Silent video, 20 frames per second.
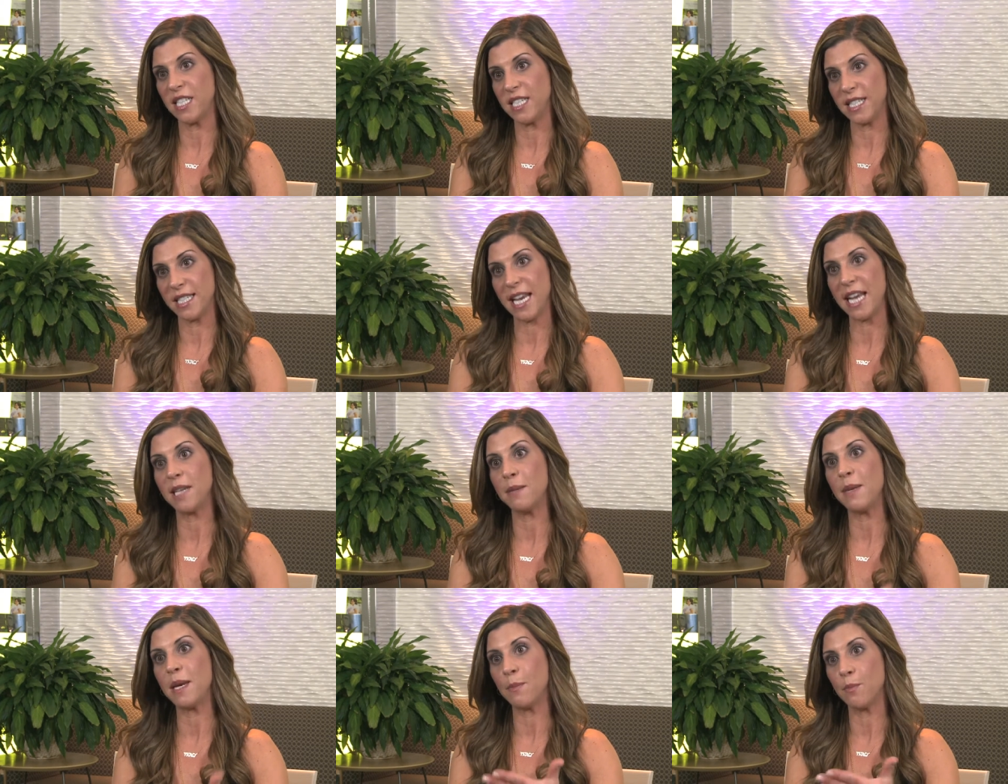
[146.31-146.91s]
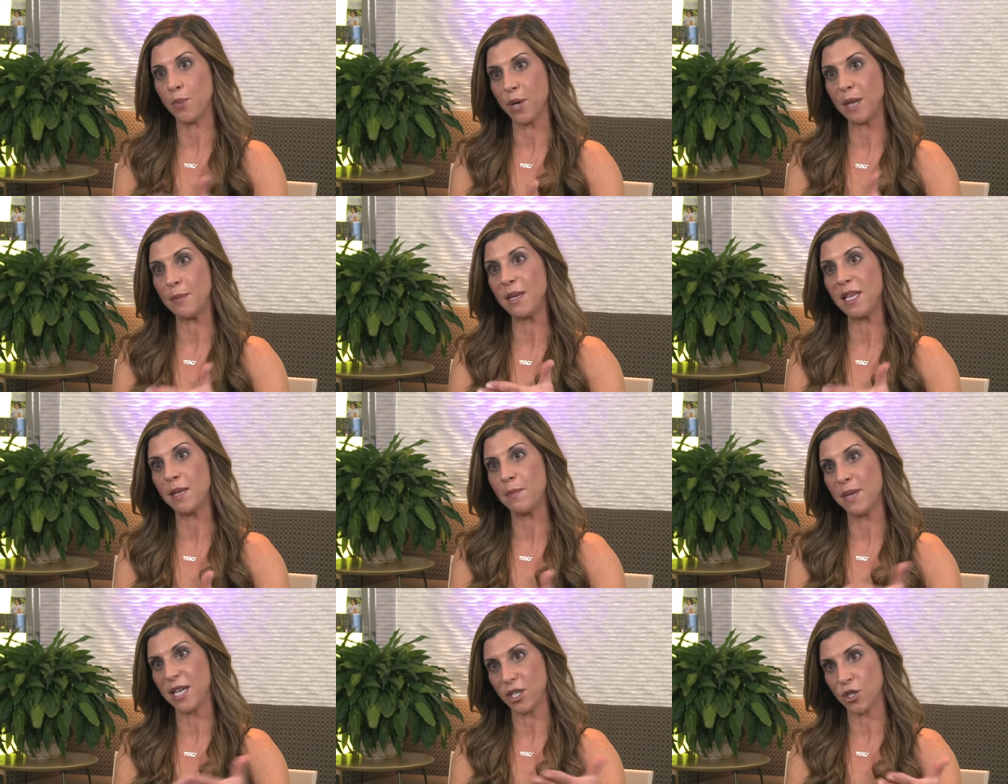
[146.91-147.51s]
He'd say to me, "Bring me
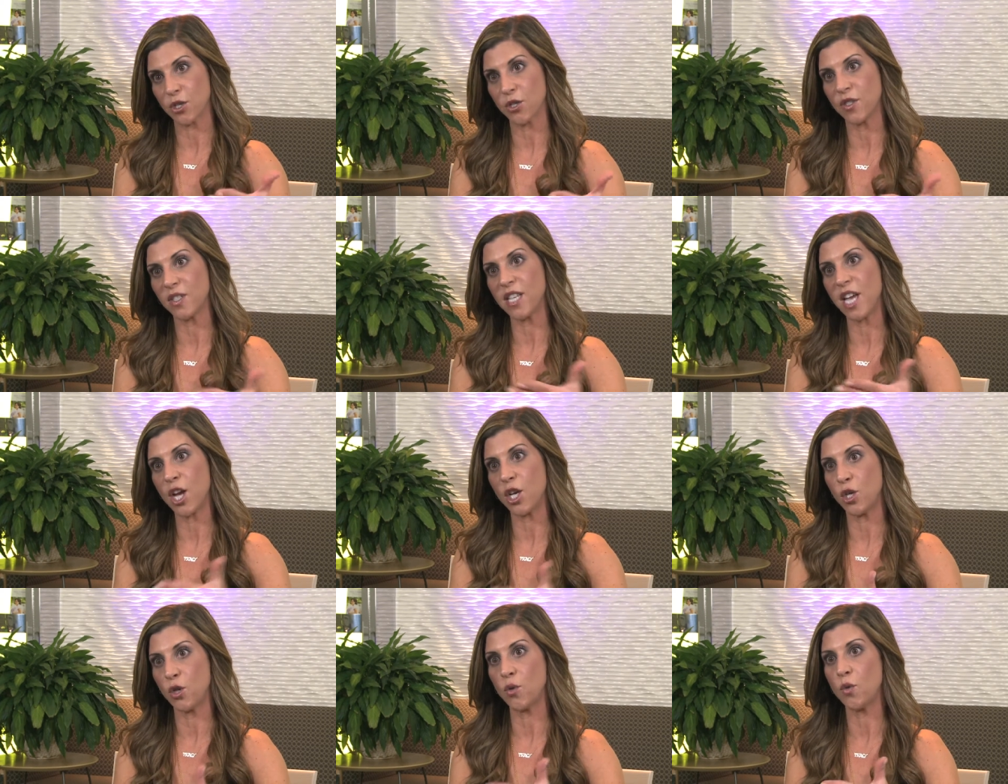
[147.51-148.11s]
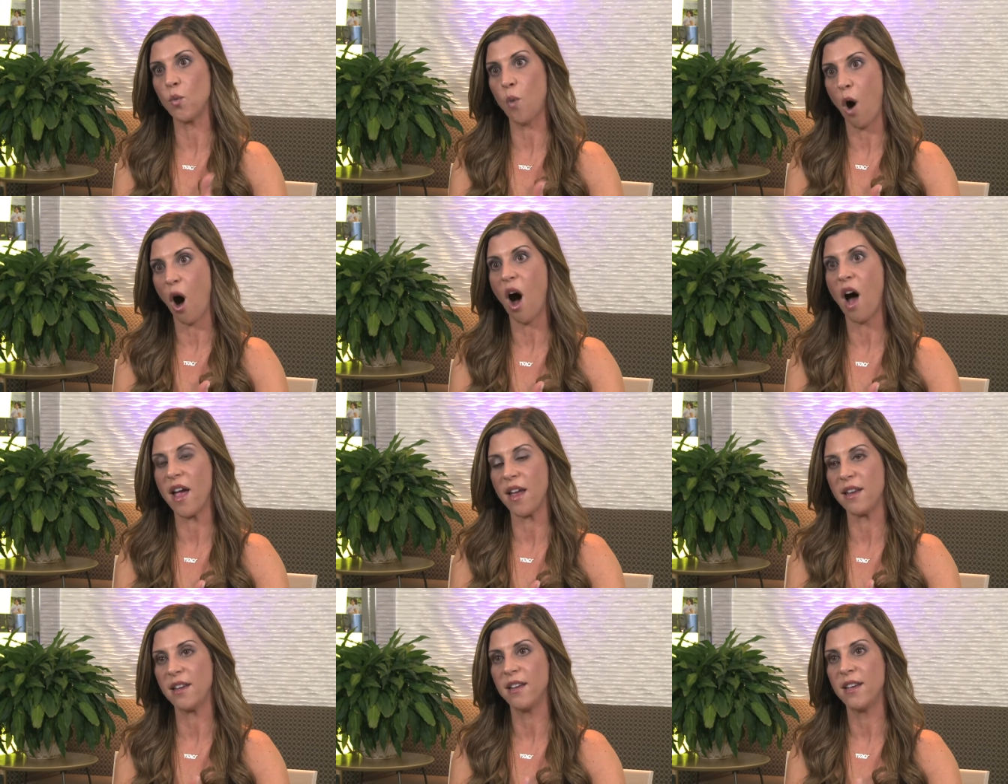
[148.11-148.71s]
the pictures that you
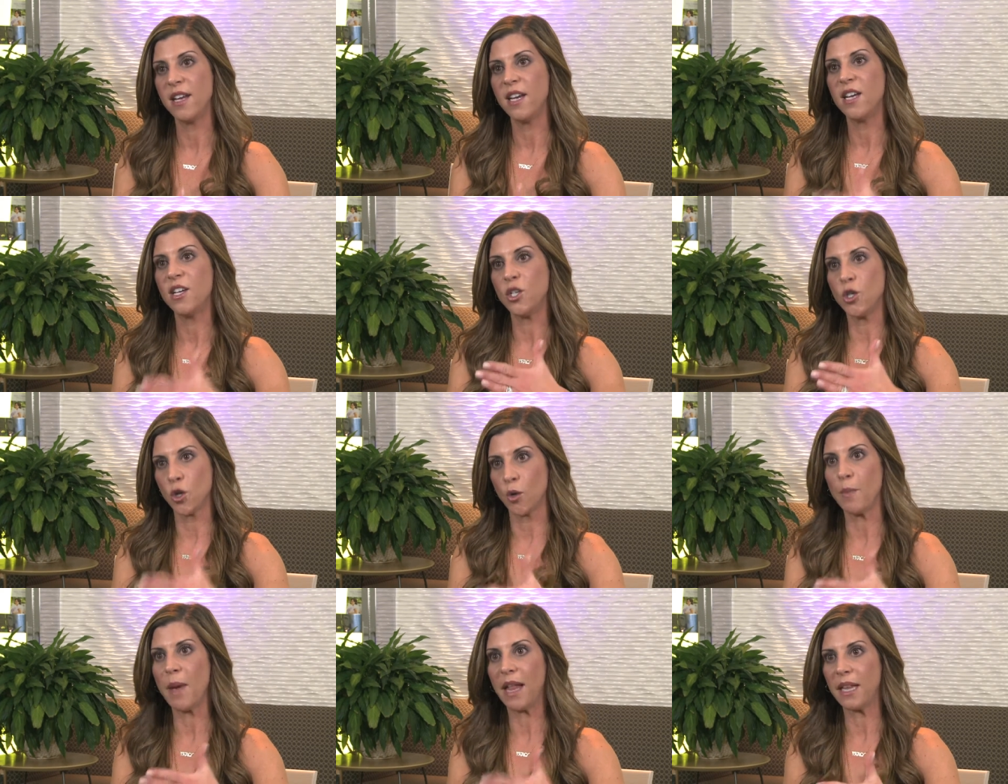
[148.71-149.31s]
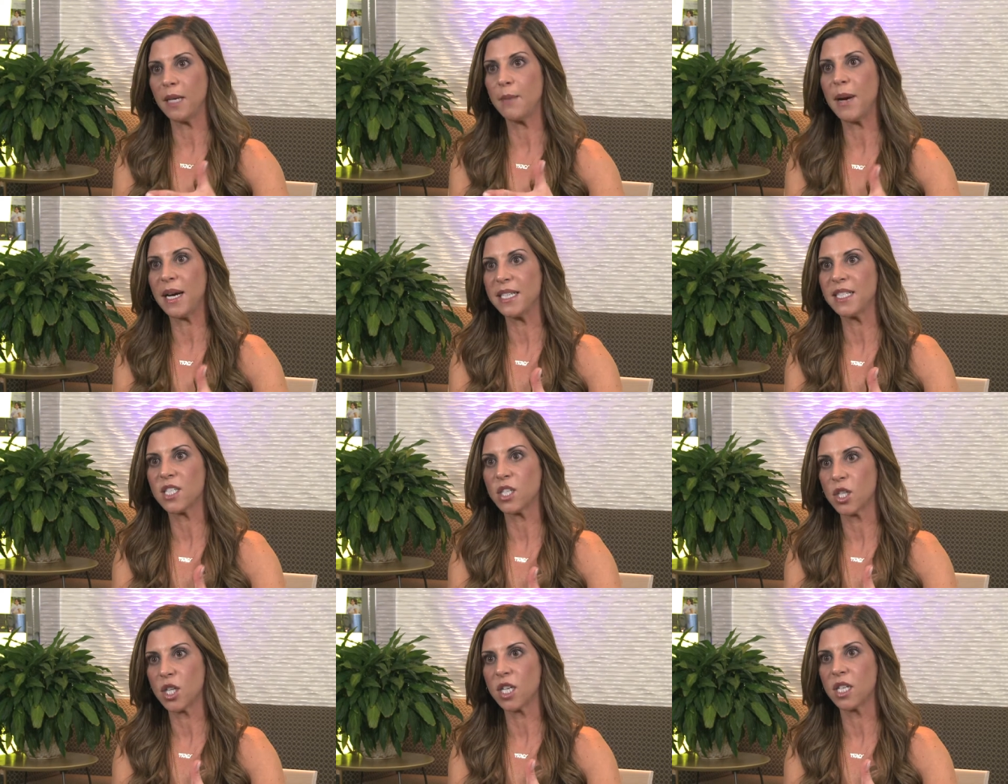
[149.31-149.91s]
want your belly
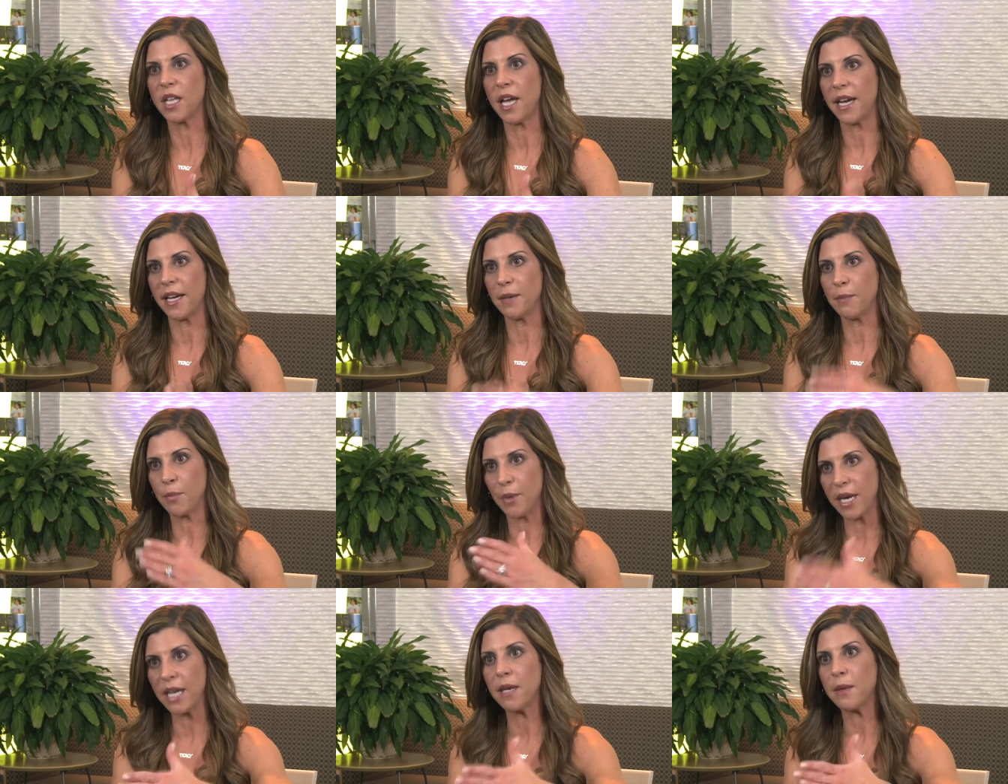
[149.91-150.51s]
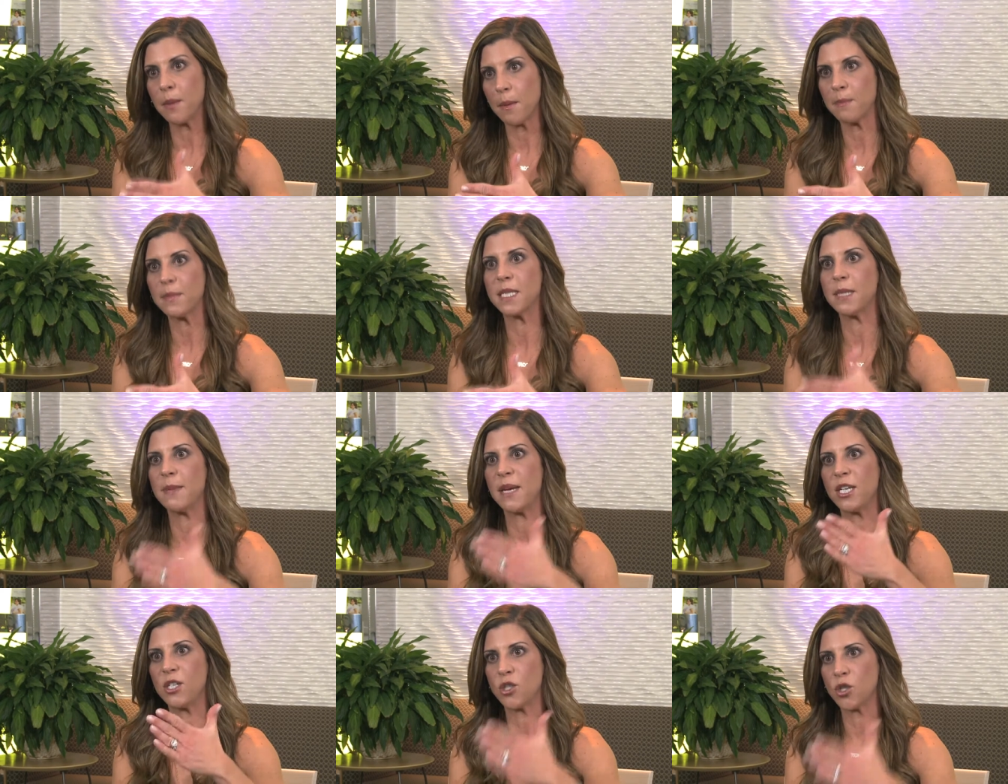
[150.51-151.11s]
button to look like. Bring them
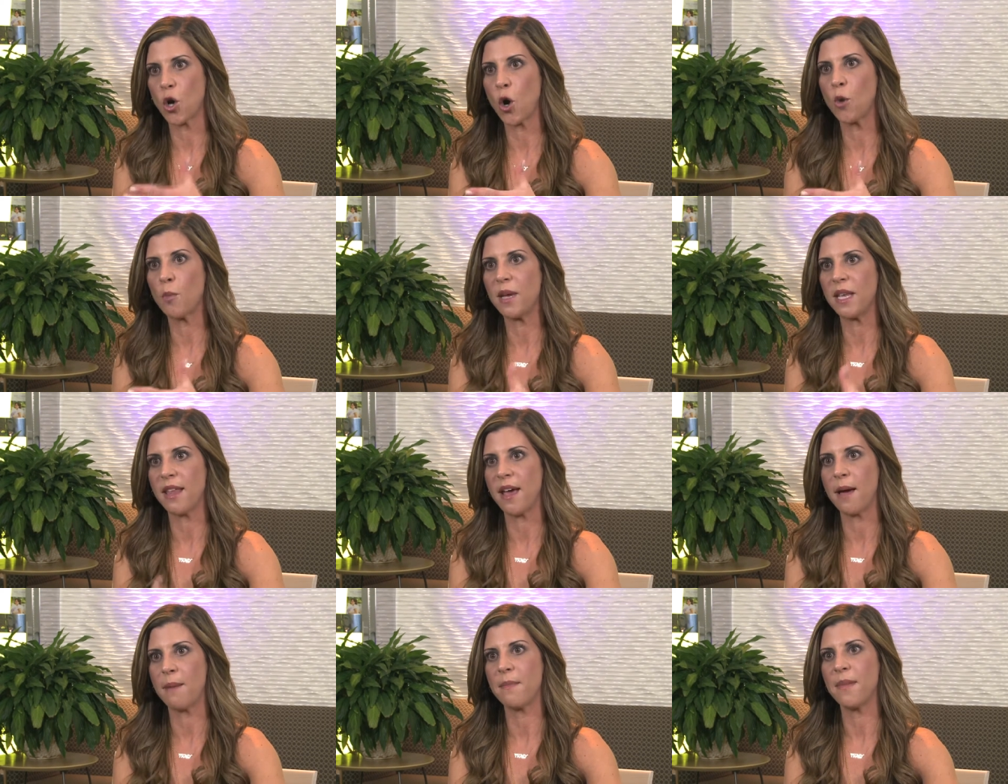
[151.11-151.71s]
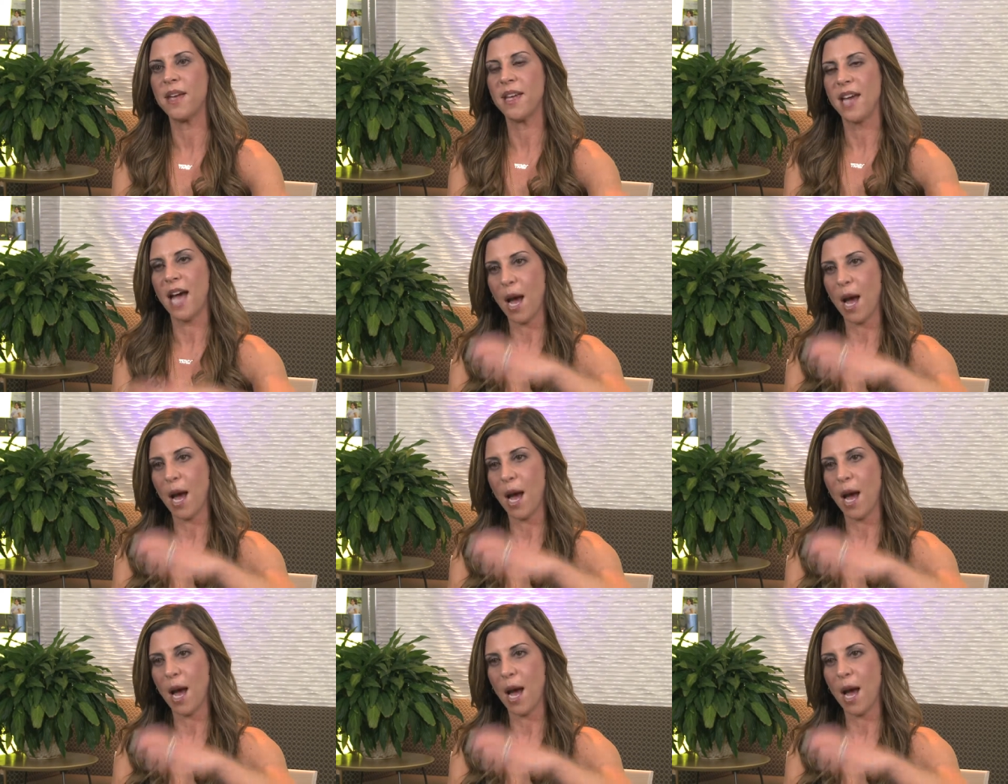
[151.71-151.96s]
to me, show me them."